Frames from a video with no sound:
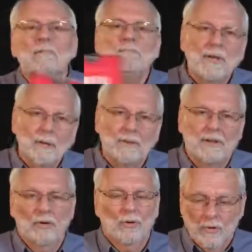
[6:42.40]

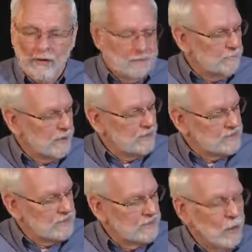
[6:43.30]
Biblical
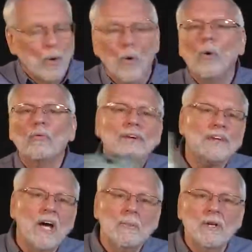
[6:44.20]
Grandparenting,
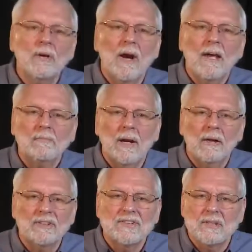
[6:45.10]
Overcoming
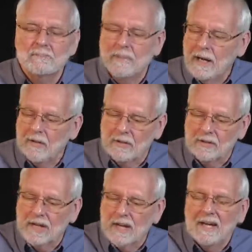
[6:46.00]
Grandparenting
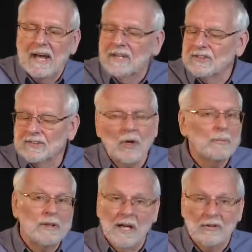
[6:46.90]
Barriers, and so
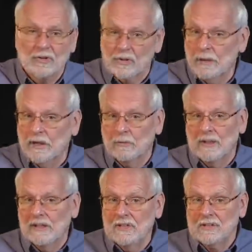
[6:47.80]
many others are being
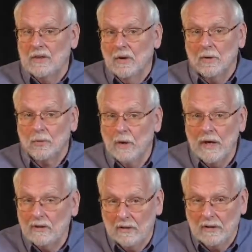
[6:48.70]
released
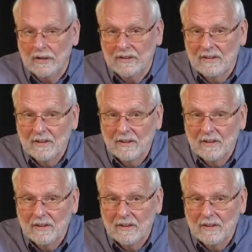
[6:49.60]
regularly.